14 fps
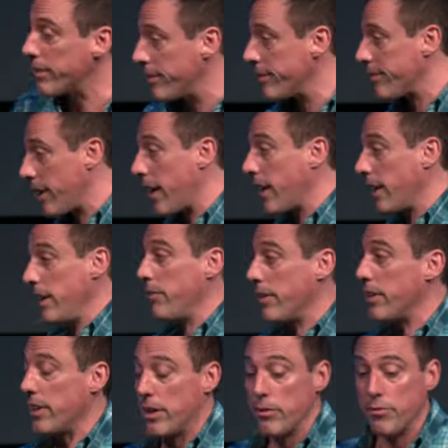he's saying,
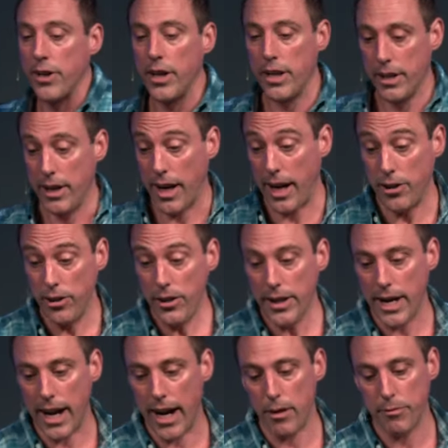even if I could
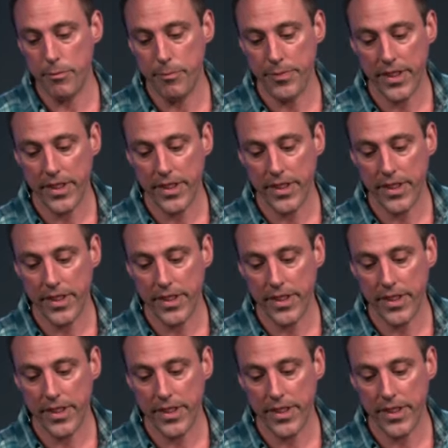have.